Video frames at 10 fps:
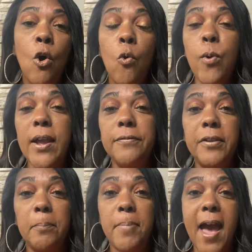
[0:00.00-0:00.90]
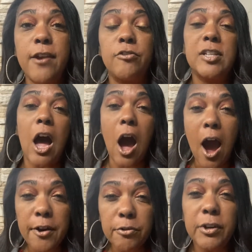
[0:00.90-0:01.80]
waving banners,
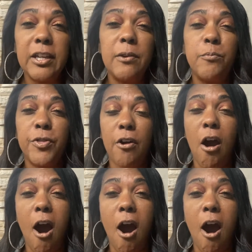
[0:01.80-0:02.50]
honoring Him with our